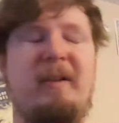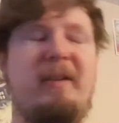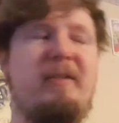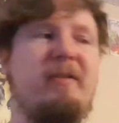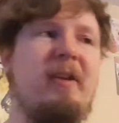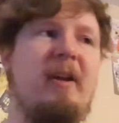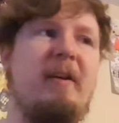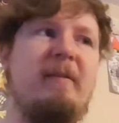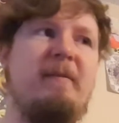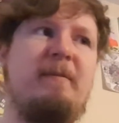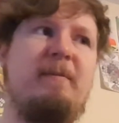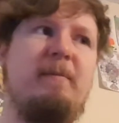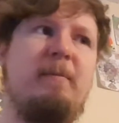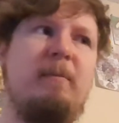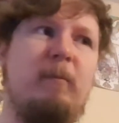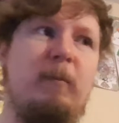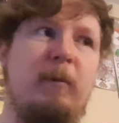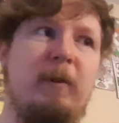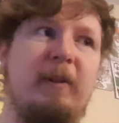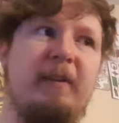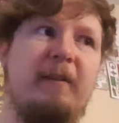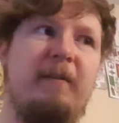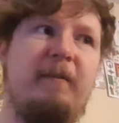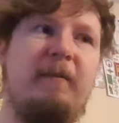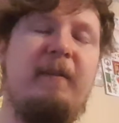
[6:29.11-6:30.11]
It's not
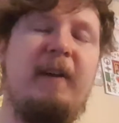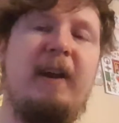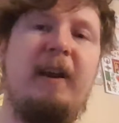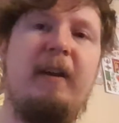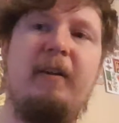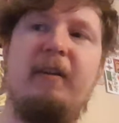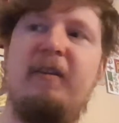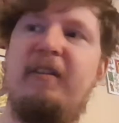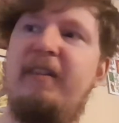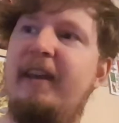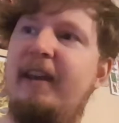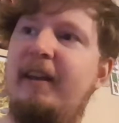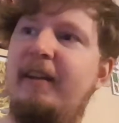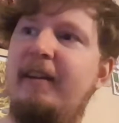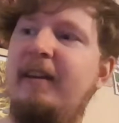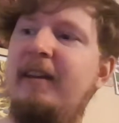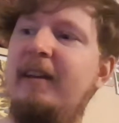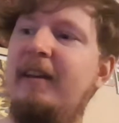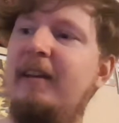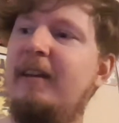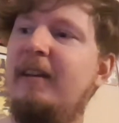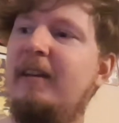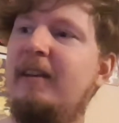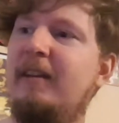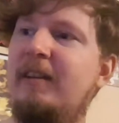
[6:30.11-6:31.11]
really fair that
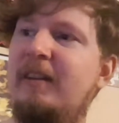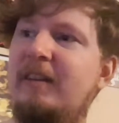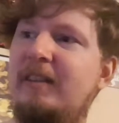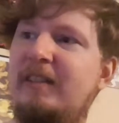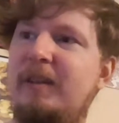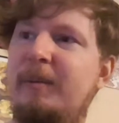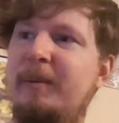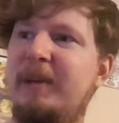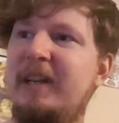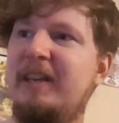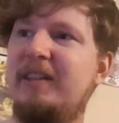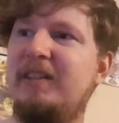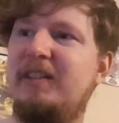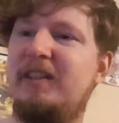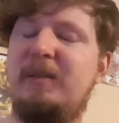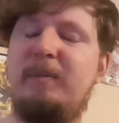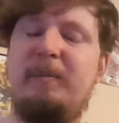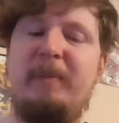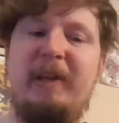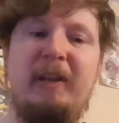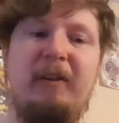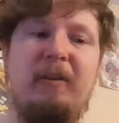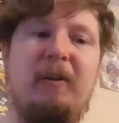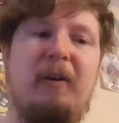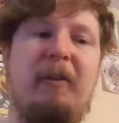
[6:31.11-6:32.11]
somebody could
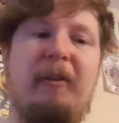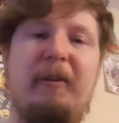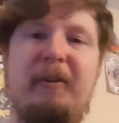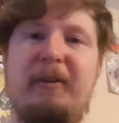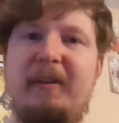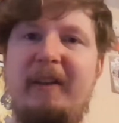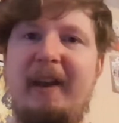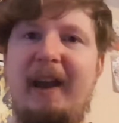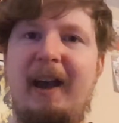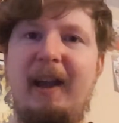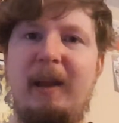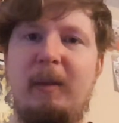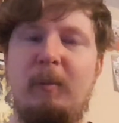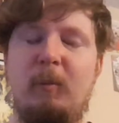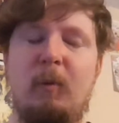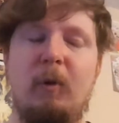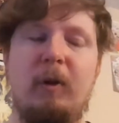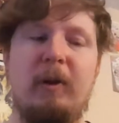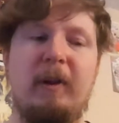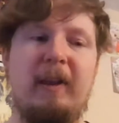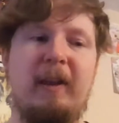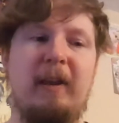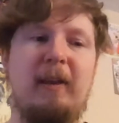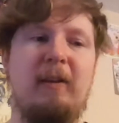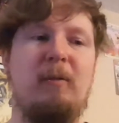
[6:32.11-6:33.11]
spend all their time
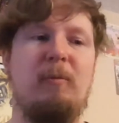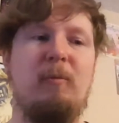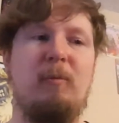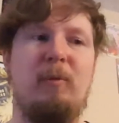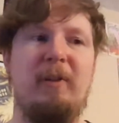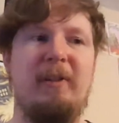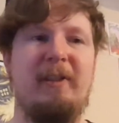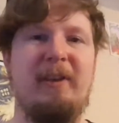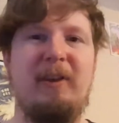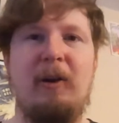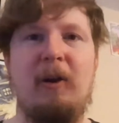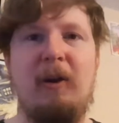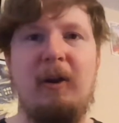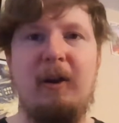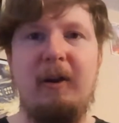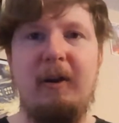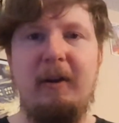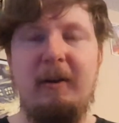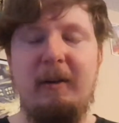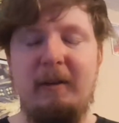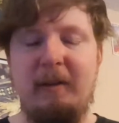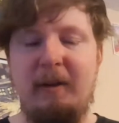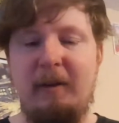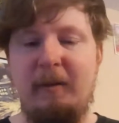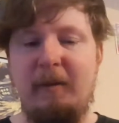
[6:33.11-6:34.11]
working really
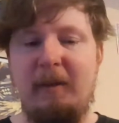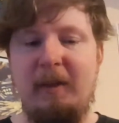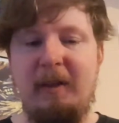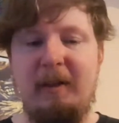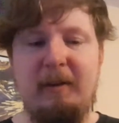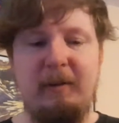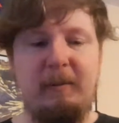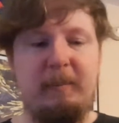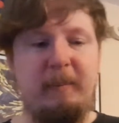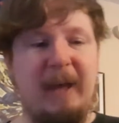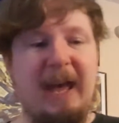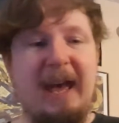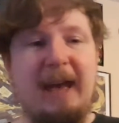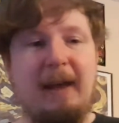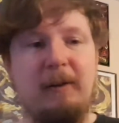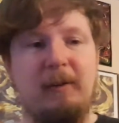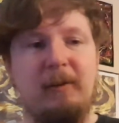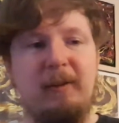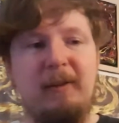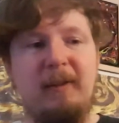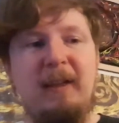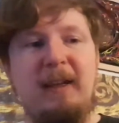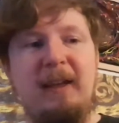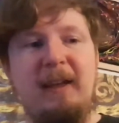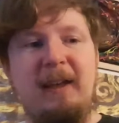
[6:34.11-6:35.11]
hard in a
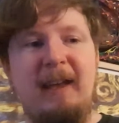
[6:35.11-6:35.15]
battle